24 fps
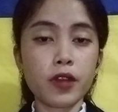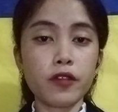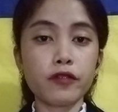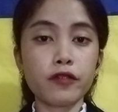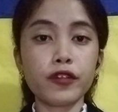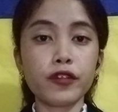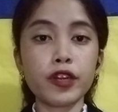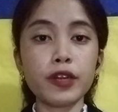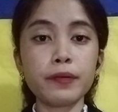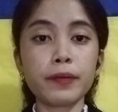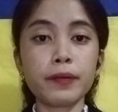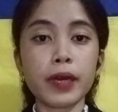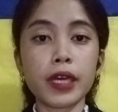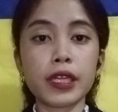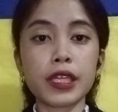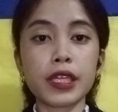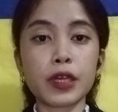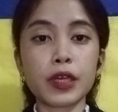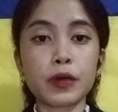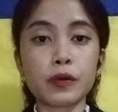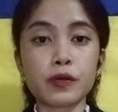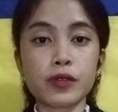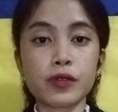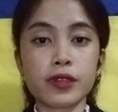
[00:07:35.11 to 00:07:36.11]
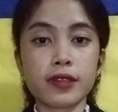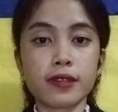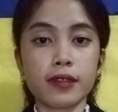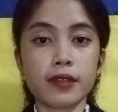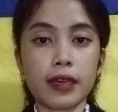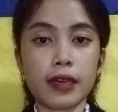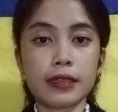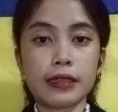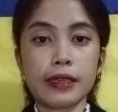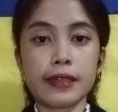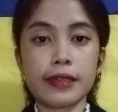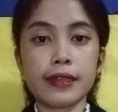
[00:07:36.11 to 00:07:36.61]
for many who
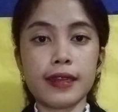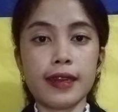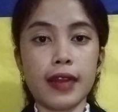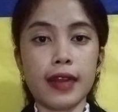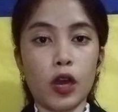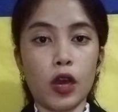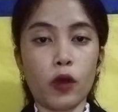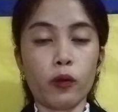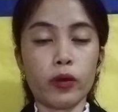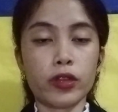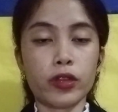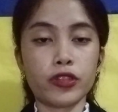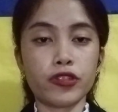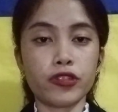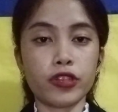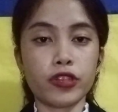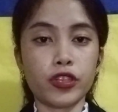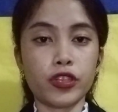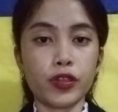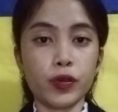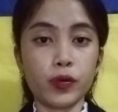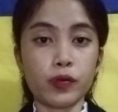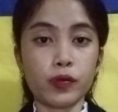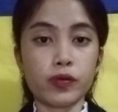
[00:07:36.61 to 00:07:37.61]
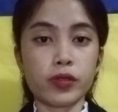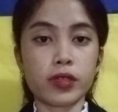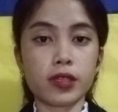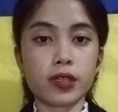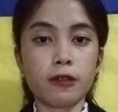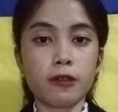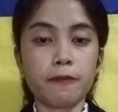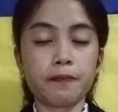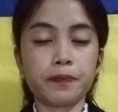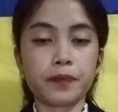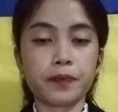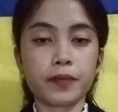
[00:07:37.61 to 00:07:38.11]
studied language in use.